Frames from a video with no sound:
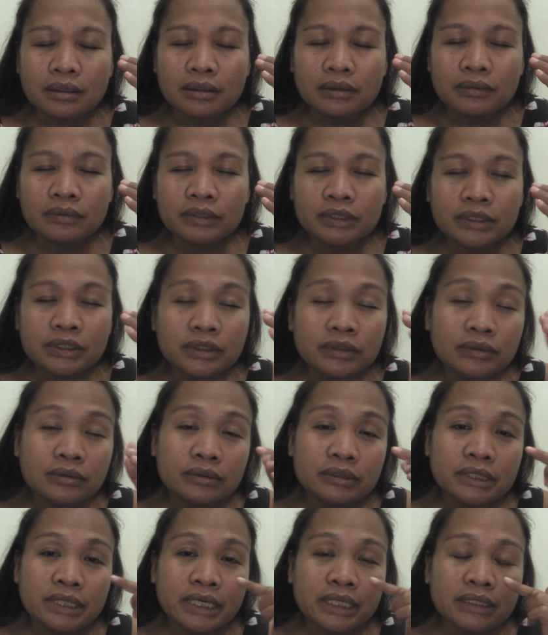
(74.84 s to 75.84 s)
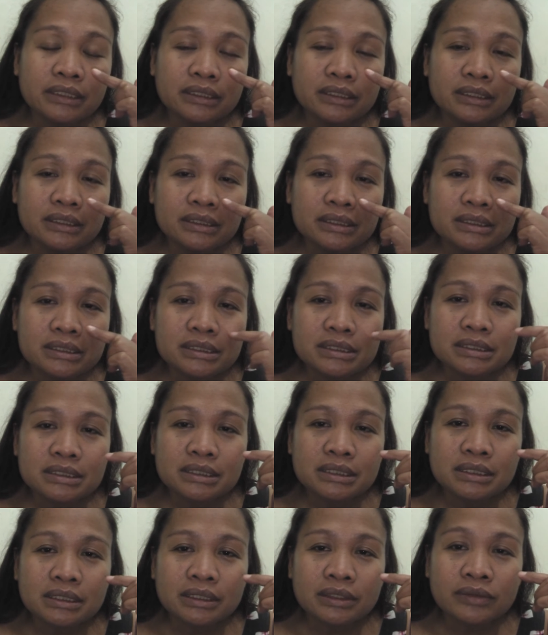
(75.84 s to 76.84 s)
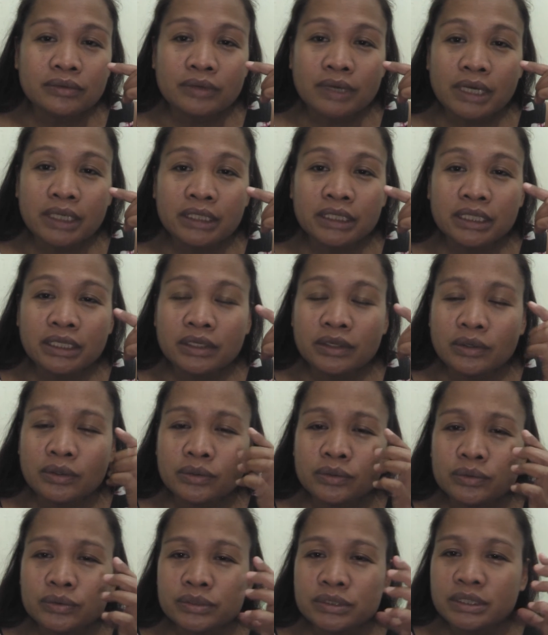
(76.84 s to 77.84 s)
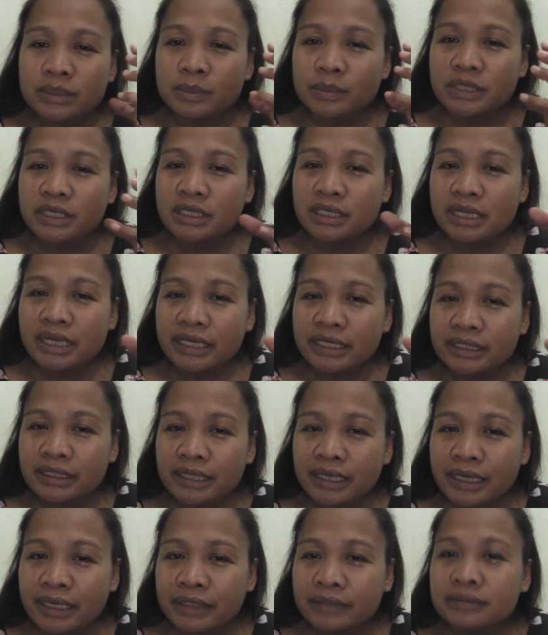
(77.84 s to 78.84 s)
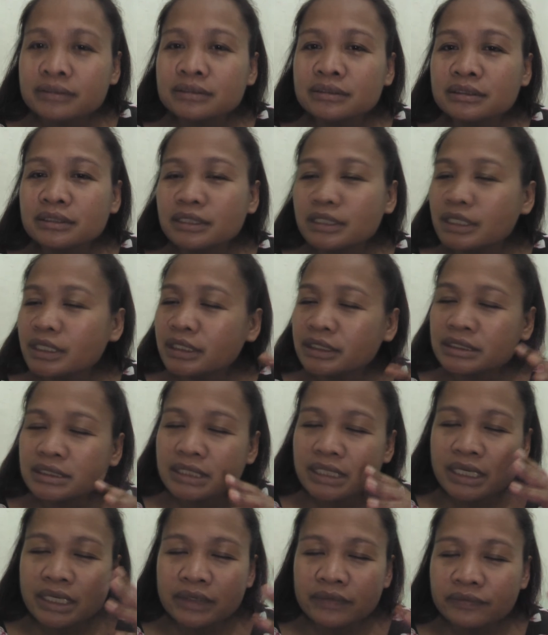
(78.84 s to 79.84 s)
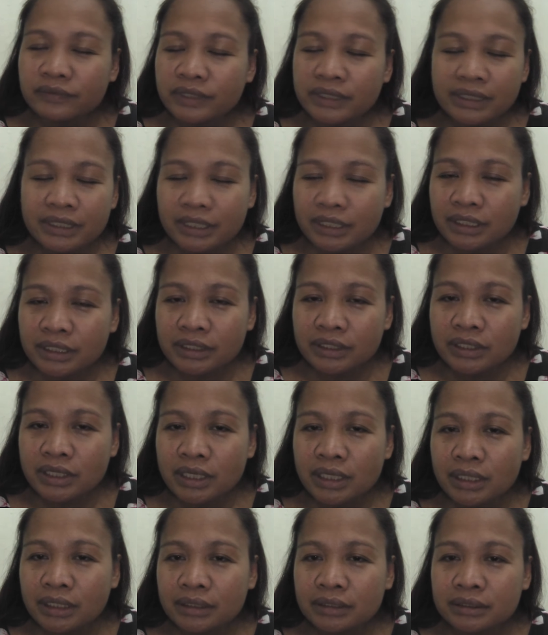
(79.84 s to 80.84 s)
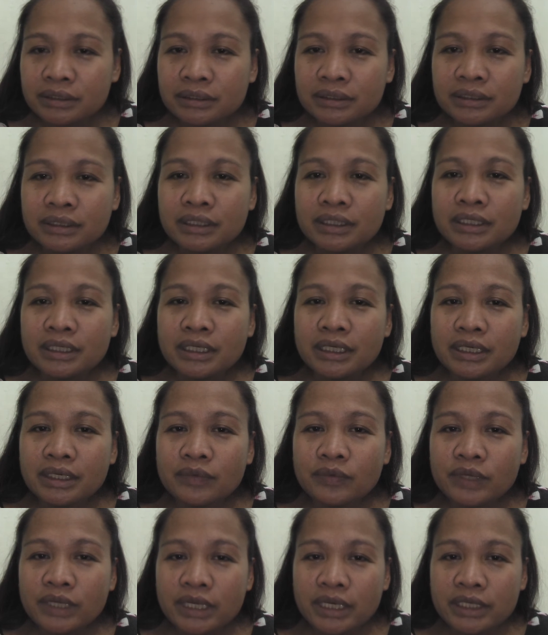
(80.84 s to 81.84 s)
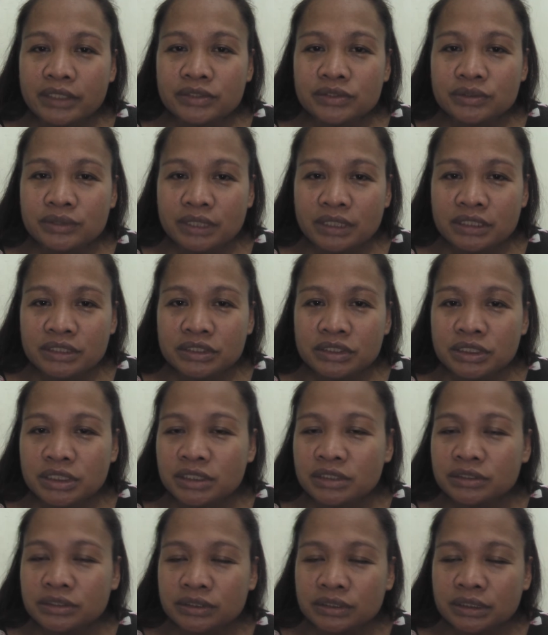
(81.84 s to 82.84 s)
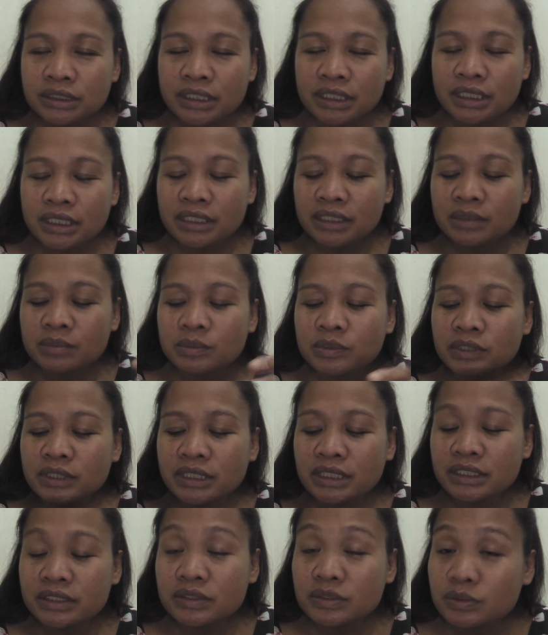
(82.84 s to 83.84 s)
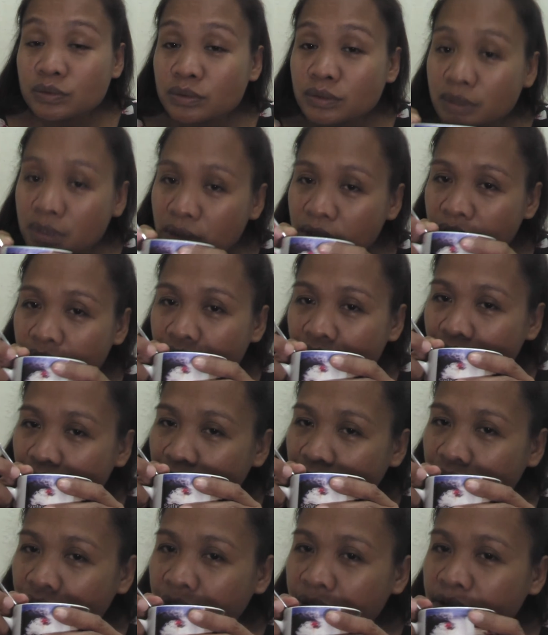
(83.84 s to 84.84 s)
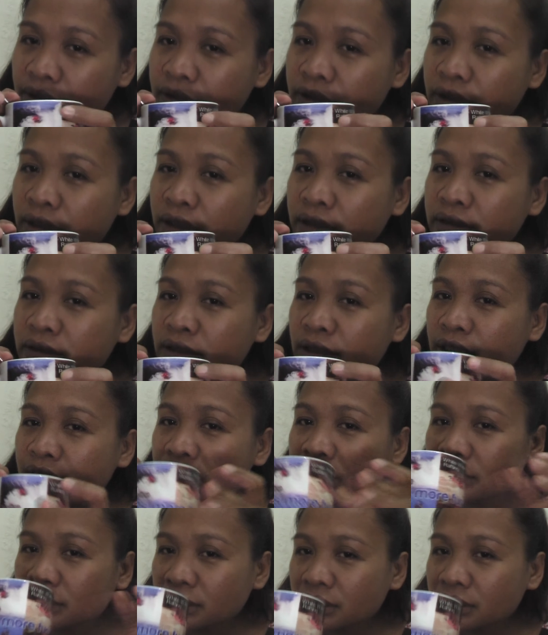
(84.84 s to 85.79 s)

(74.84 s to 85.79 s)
what do you call that? It's runny nose, something like that. It's everything gone when I drink ginger tea in the morning. So other than that,